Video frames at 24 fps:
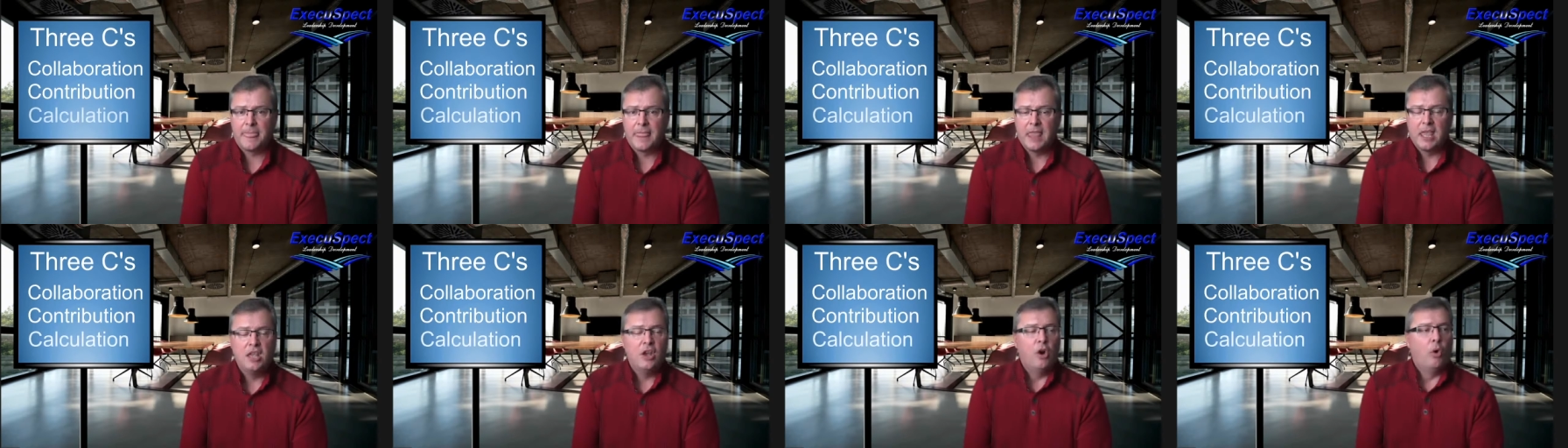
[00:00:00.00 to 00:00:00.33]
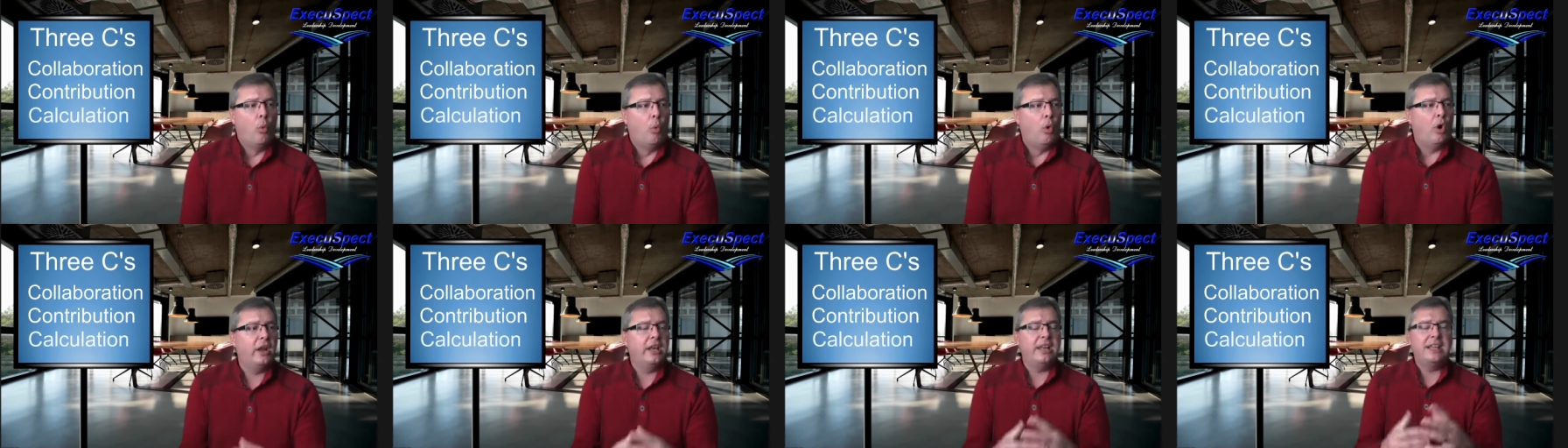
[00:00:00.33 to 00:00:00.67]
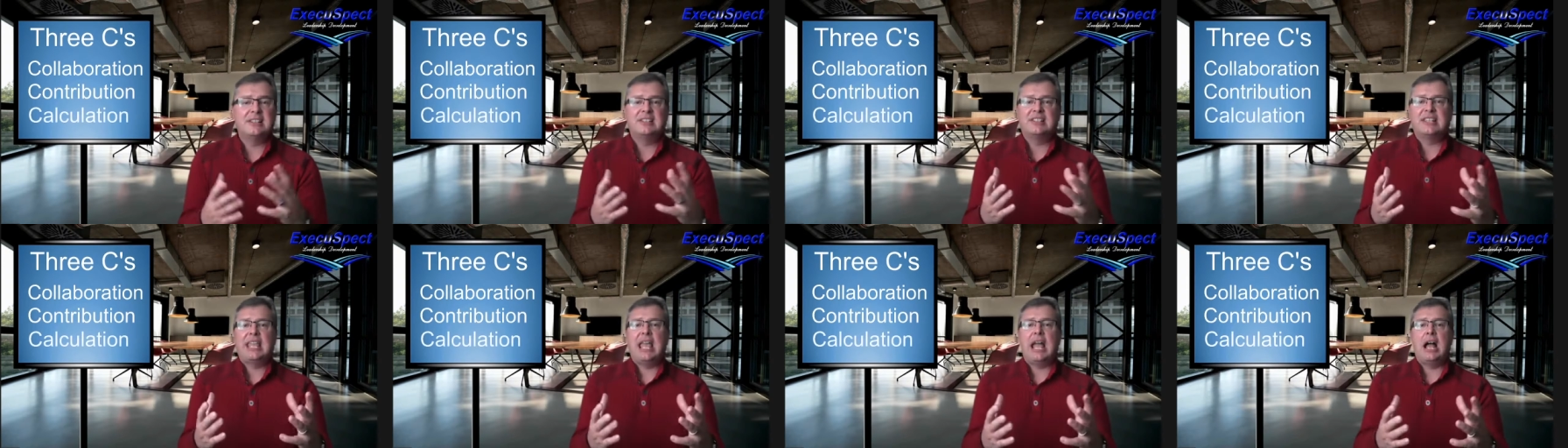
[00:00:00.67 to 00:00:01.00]
What is
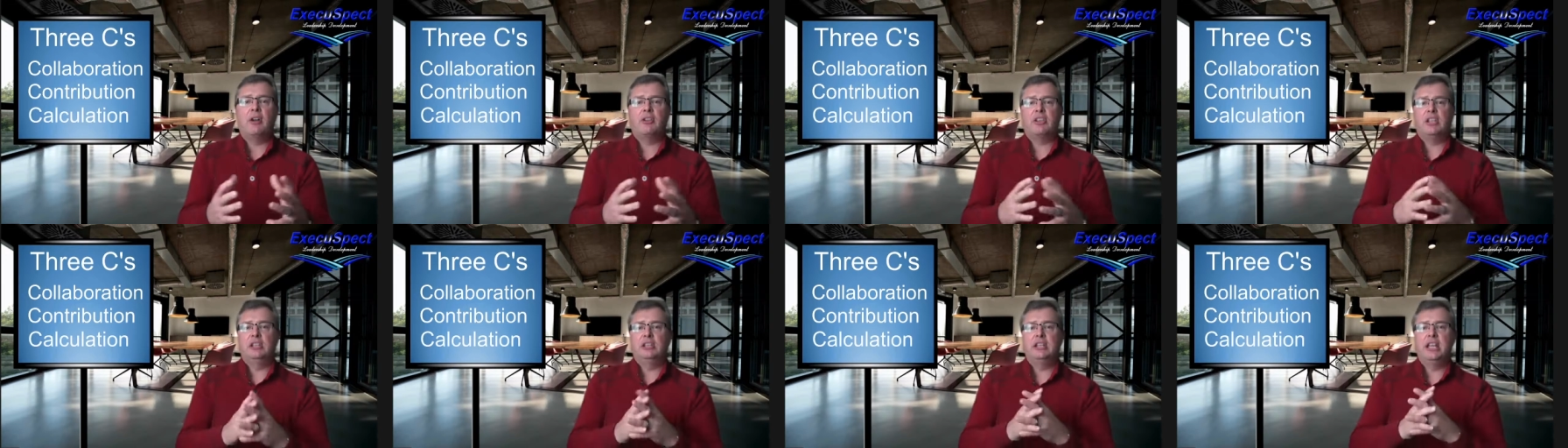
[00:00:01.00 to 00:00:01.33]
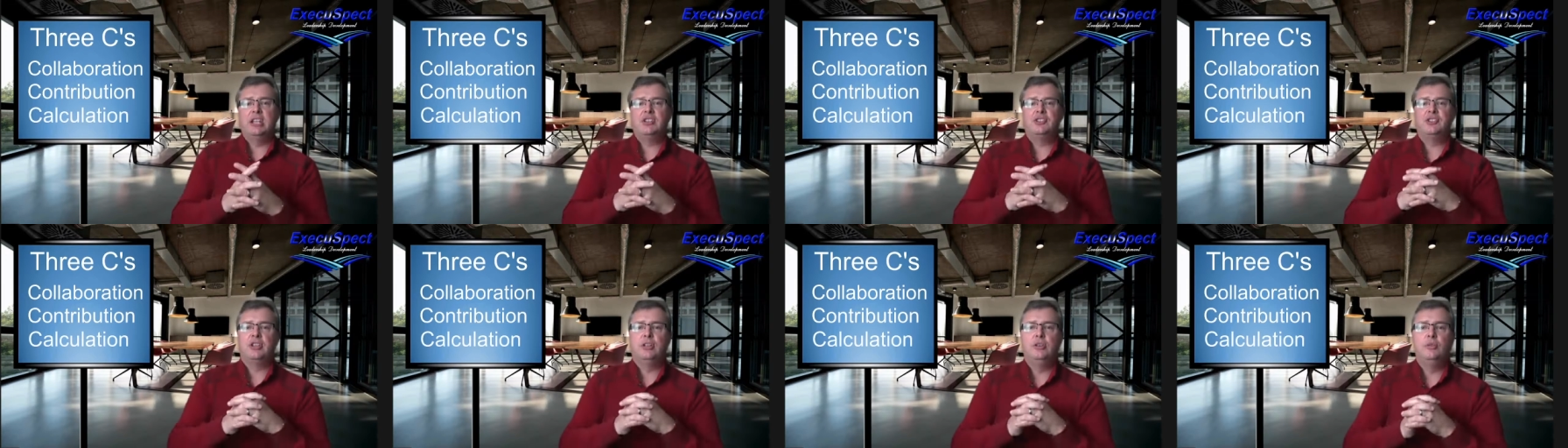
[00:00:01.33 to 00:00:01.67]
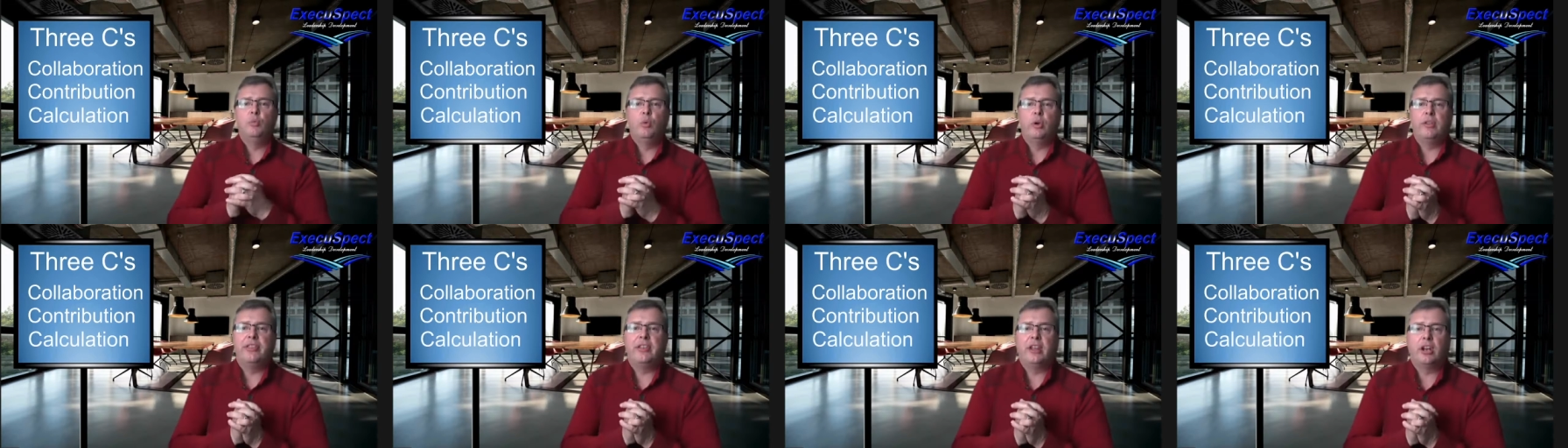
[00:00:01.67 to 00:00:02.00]
calculation
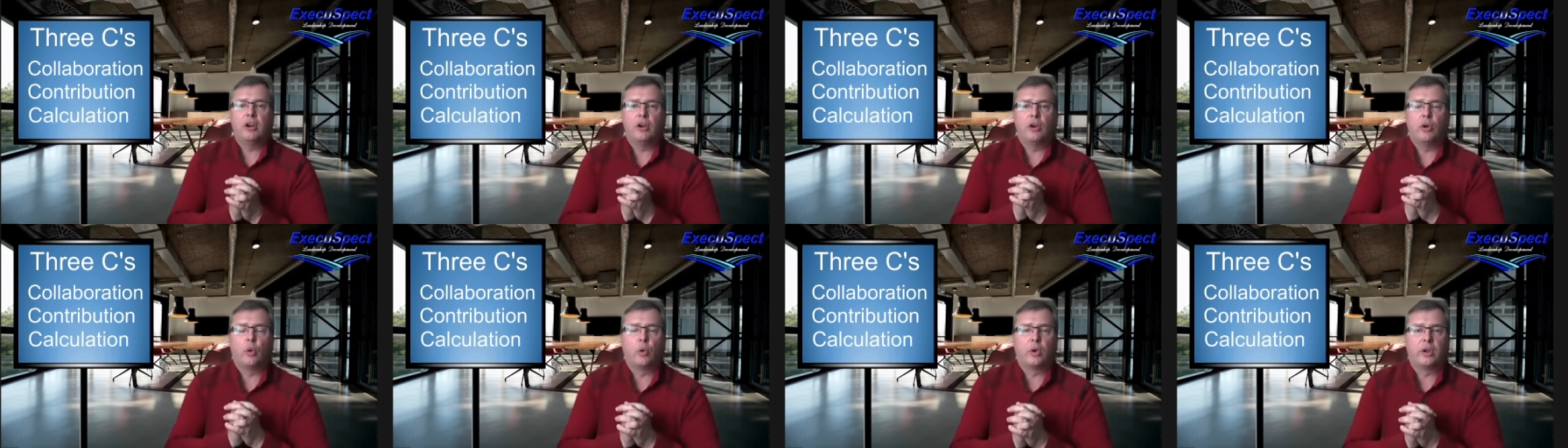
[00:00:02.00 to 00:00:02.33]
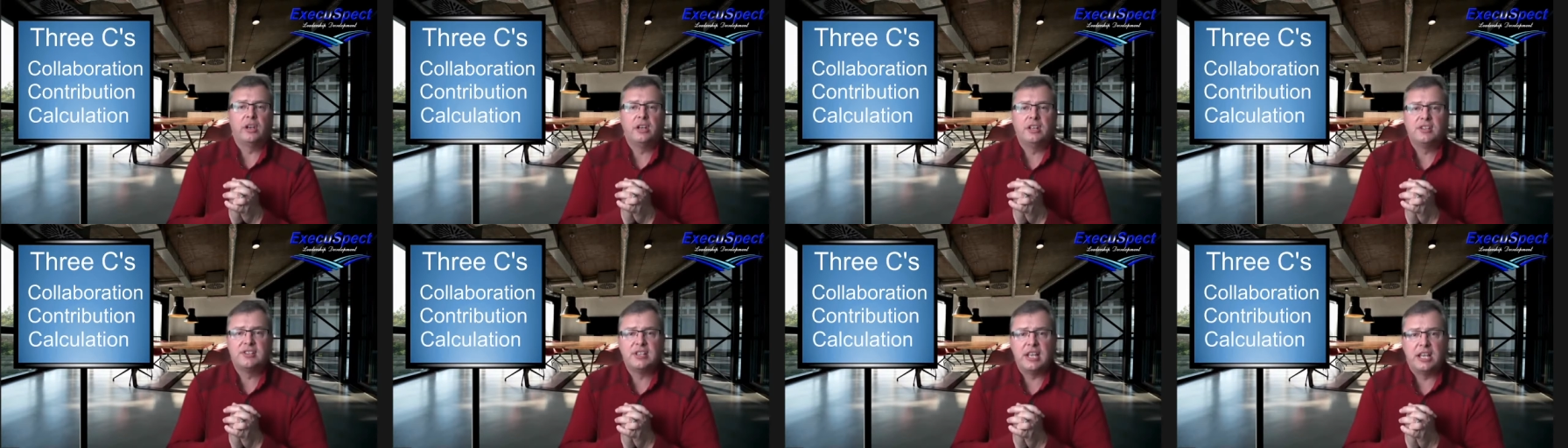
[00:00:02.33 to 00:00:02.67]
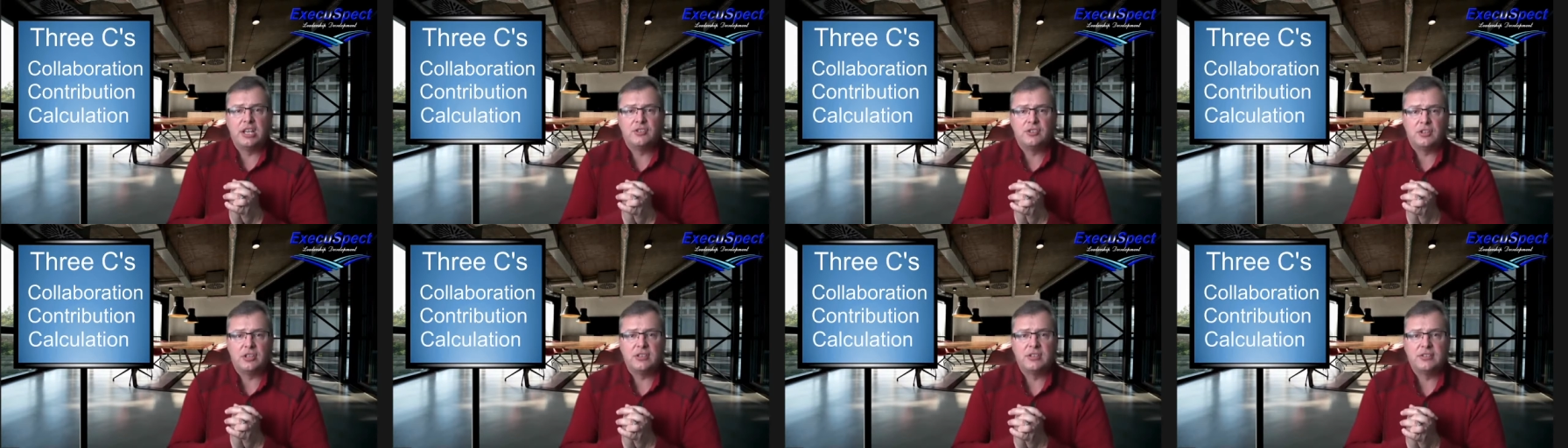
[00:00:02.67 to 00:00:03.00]
within our
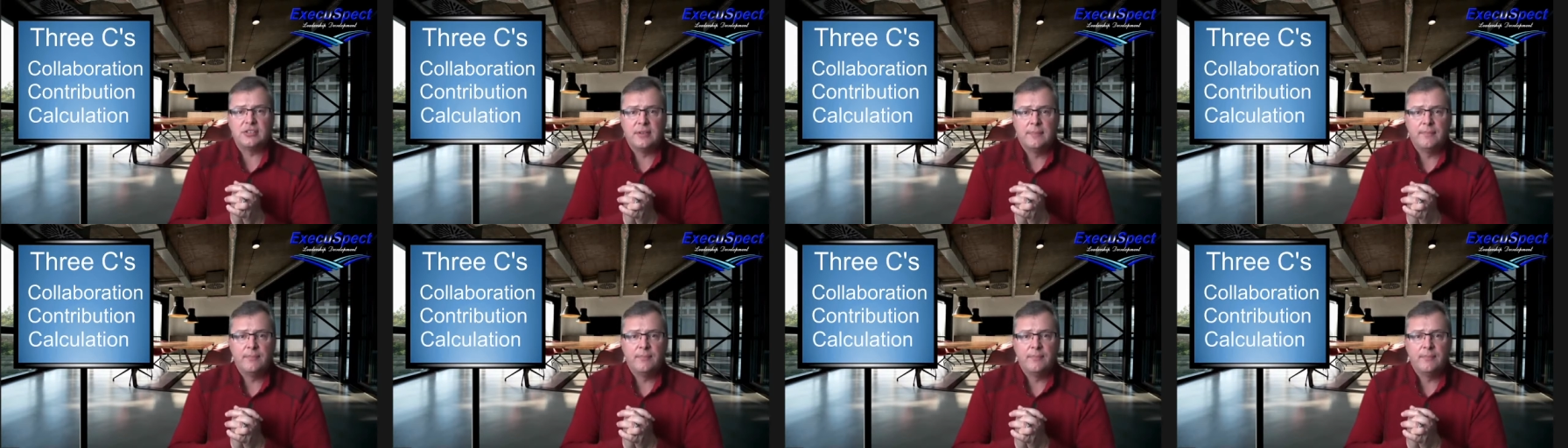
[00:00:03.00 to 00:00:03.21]
organizations?